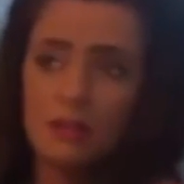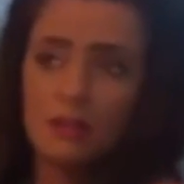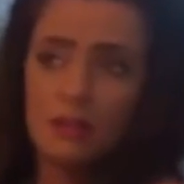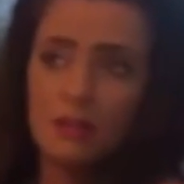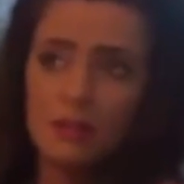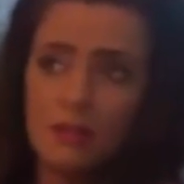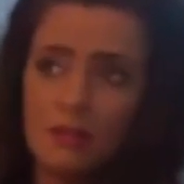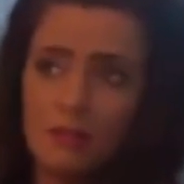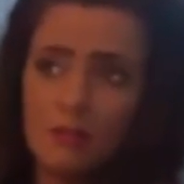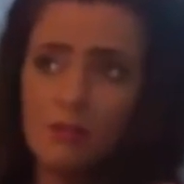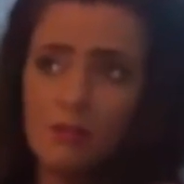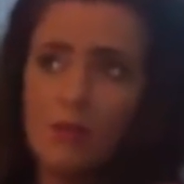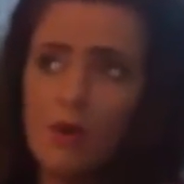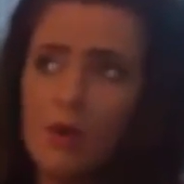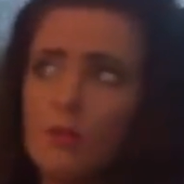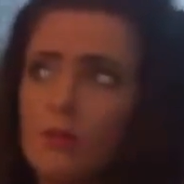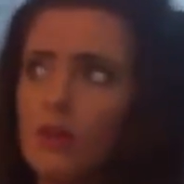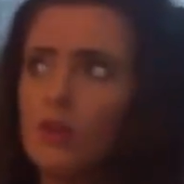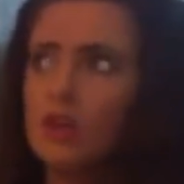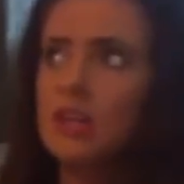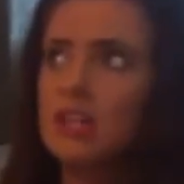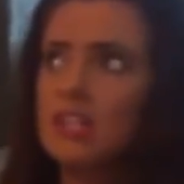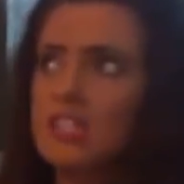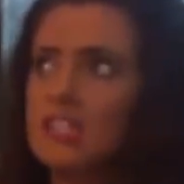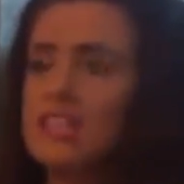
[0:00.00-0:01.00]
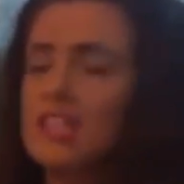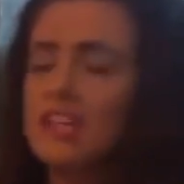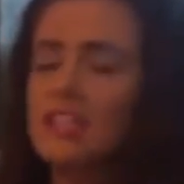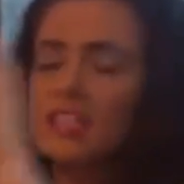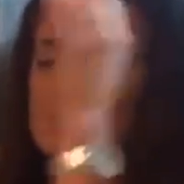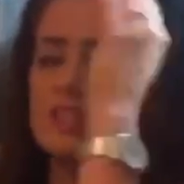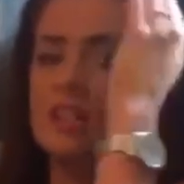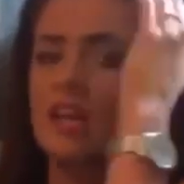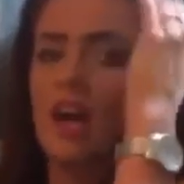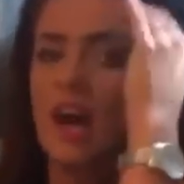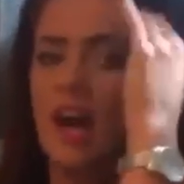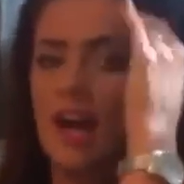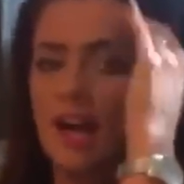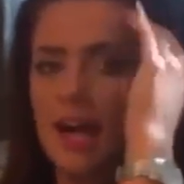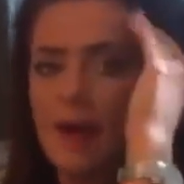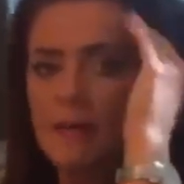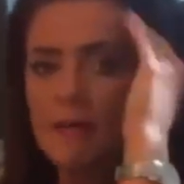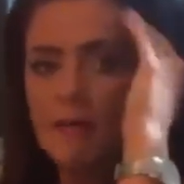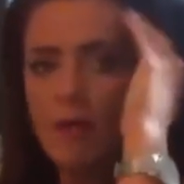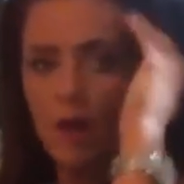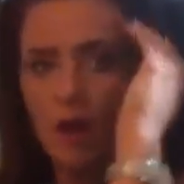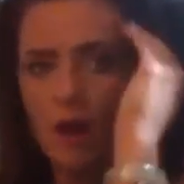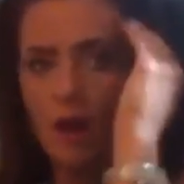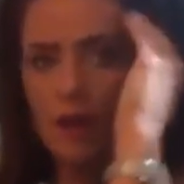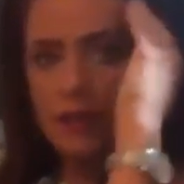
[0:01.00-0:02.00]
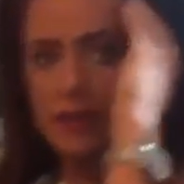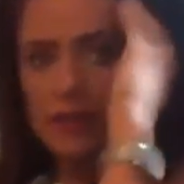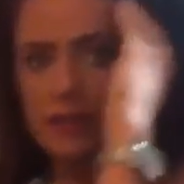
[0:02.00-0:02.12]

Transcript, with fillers: Well, I'm not going to sit in the dark, am I?